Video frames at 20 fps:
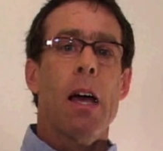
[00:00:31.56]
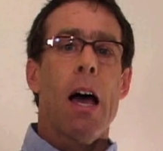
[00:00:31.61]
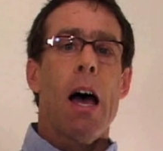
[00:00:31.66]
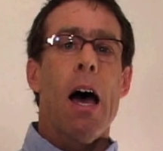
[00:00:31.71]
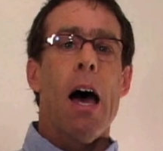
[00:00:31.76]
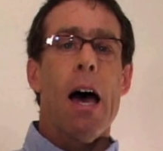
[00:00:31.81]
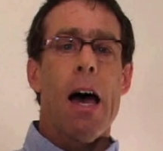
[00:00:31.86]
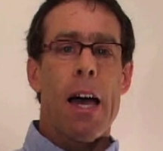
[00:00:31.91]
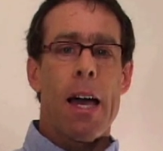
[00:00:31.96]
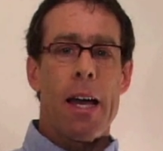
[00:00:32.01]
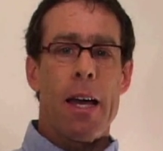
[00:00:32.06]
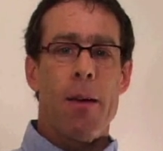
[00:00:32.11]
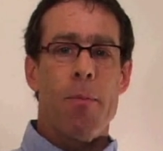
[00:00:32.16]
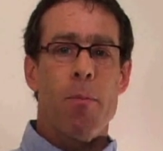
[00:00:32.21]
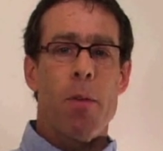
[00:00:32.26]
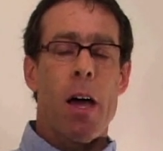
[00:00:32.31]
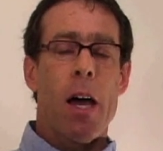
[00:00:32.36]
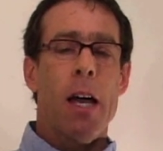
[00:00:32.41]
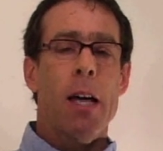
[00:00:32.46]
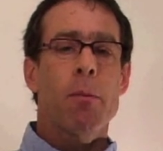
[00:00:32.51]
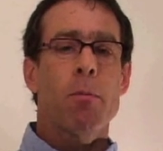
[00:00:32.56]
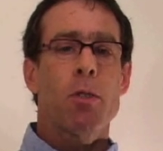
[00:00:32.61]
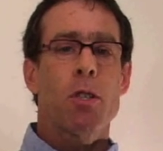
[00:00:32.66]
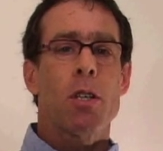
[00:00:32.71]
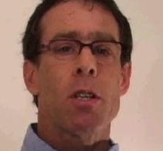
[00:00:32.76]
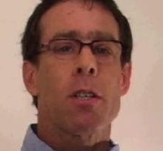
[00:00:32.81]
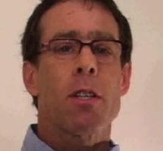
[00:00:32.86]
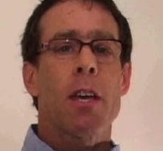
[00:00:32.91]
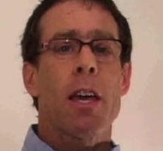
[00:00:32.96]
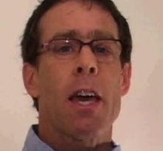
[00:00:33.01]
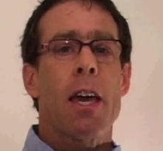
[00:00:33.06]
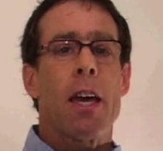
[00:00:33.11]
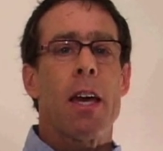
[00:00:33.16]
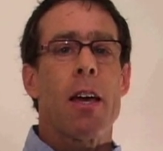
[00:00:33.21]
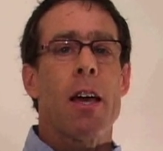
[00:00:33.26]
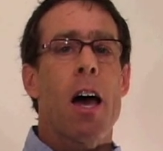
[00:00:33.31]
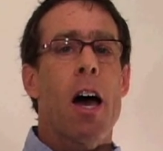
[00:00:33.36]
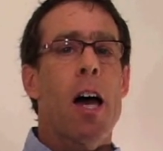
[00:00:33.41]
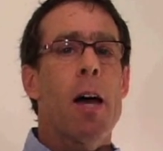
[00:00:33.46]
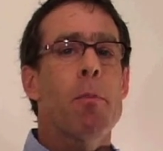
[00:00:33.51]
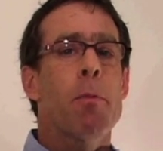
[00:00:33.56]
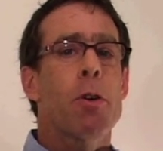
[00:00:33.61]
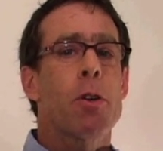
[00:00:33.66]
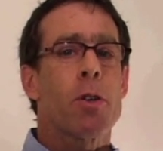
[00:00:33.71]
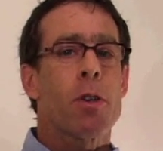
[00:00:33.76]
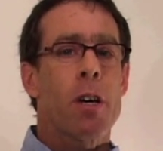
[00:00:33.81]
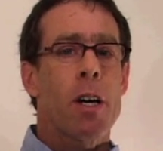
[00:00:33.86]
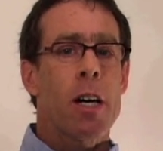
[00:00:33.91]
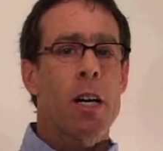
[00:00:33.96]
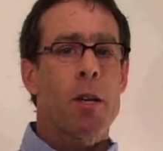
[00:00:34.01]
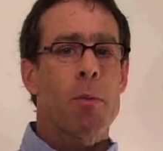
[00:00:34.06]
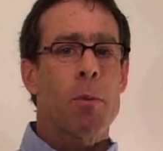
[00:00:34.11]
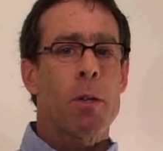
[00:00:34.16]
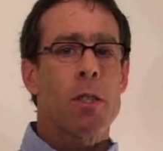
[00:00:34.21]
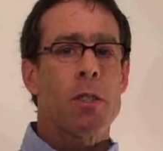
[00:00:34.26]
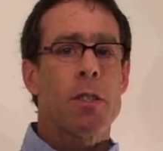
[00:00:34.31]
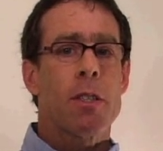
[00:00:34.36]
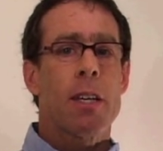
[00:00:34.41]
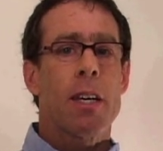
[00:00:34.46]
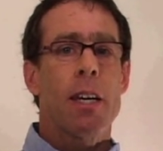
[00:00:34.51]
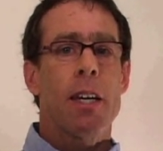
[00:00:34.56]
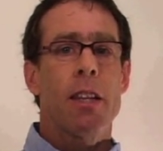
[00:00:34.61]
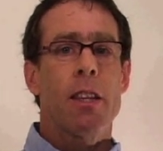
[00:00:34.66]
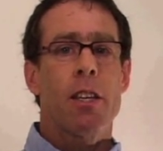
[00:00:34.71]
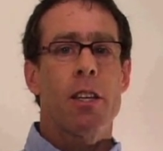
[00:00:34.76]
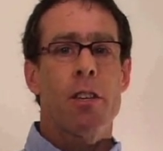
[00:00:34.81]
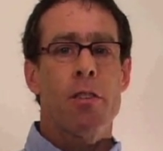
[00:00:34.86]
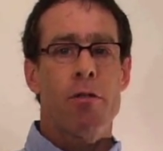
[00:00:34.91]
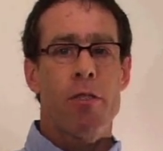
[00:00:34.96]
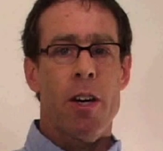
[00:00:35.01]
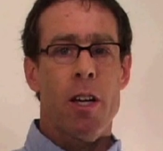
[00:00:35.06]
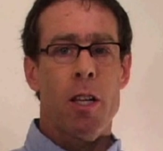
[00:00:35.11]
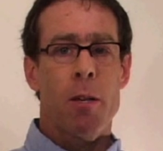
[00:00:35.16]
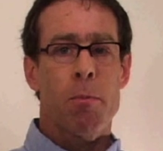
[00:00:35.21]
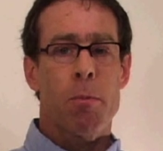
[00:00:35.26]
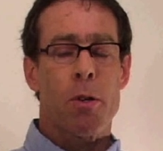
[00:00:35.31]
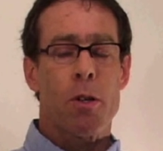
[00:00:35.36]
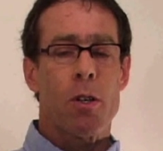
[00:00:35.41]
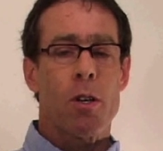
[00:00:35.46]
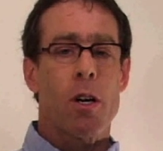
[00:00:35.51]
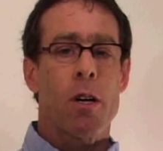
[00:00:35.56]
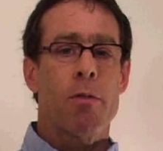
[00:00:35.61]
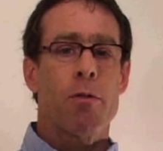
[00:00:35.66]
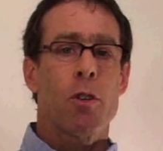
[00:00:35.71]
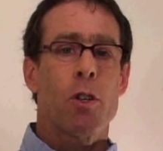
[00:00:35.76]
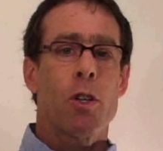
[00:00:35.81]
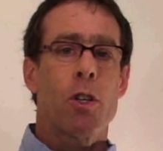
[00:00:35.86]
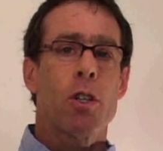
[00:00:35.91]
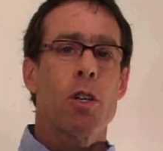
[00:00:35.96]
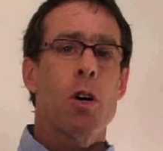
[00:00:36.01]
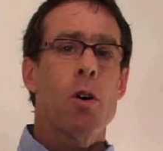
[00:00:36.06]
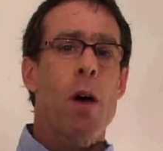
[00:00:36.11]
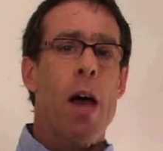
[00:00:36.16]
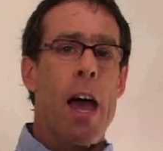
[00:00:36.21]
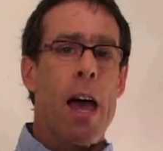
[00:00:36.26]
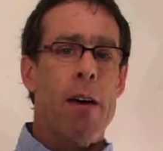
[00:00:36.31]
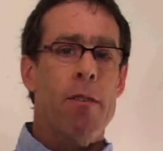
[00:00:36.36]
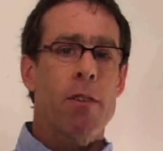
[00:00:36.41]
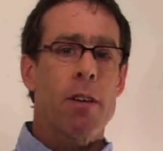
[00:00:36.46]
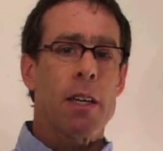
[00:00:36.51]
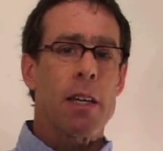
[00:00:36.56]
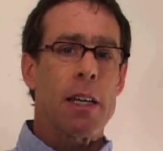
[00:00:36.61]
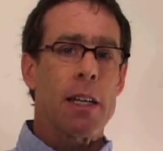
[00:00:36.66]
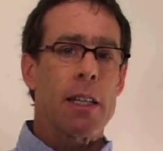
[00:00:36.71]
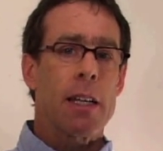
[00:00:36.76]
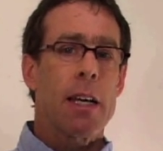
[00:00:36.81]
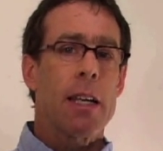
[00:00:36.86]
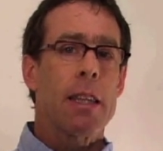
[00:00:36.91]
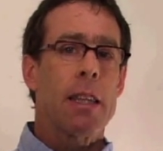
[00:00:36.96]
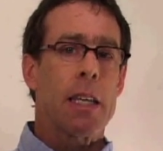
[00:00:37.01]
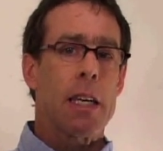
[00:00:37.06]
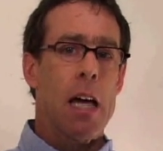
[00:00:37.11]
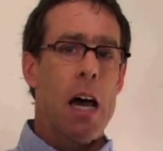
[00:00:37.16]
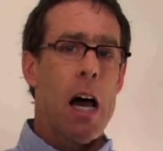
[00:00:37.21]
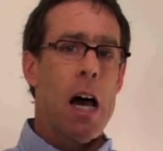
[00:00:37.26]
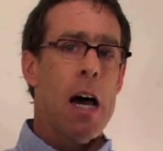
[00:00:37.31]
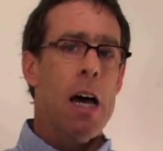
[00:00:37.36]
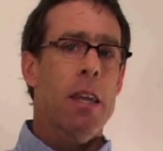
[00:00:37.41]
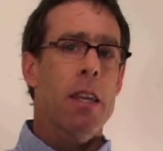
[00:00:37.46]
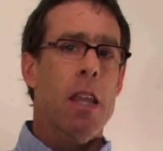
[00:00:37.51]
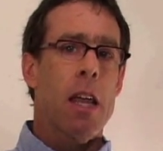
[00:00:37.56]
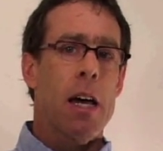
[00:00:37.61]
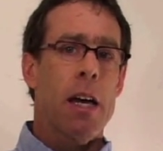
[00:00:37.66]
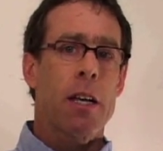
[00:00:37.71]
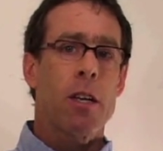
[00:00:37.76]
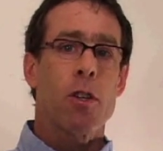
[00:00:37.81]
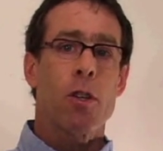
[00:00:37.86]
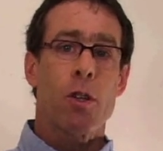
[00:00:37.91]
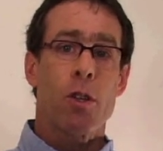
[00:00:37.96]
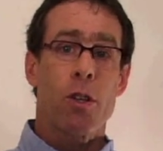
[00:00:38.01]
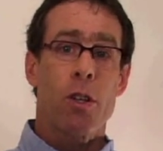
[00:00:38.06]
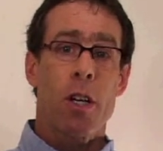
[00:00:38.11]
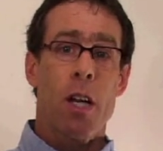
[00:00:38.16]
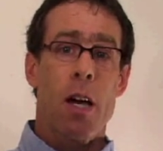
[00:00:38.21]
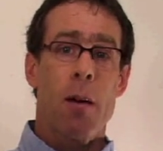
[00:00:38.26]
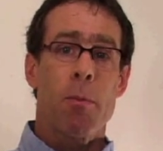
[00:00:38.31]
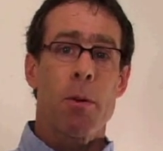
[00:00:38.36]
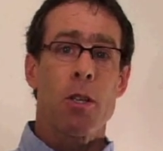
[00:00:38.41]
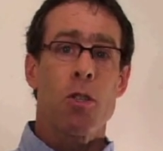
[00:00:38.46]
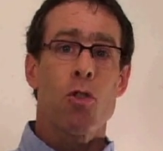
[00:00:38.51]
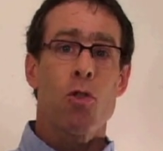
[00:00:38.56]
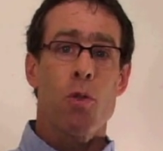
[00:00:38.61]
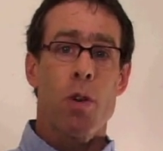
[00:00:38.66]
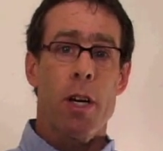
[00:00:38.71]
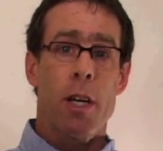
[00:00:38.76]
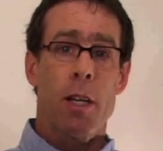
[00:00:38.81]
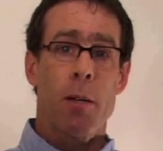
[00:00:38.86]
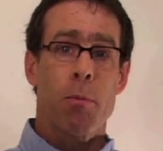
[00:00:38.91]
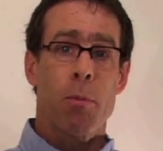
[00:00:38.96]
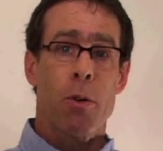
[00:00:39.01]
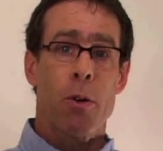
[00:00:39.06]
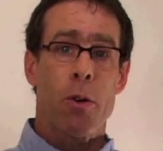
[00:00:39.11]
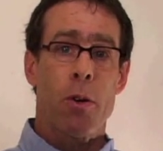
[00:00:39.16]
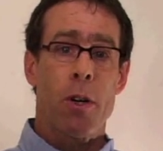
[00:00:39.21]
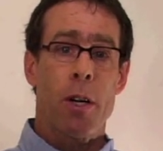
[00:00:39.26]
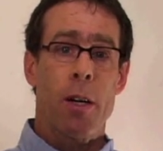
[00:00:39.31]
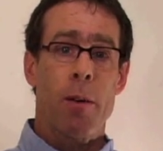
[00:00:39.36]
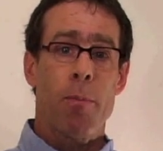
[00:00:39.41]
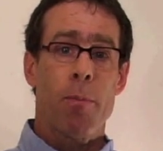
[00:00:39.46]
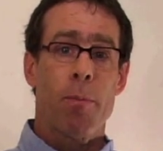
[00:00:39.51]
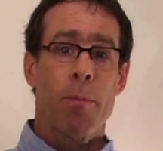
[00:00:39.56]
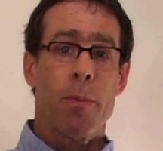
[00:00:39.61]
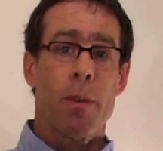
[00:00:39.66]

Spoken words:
Hi, I'm Gene Kay. I'm an ergonomist and the developer of ErgoAdvocate, the online ergonomics training program.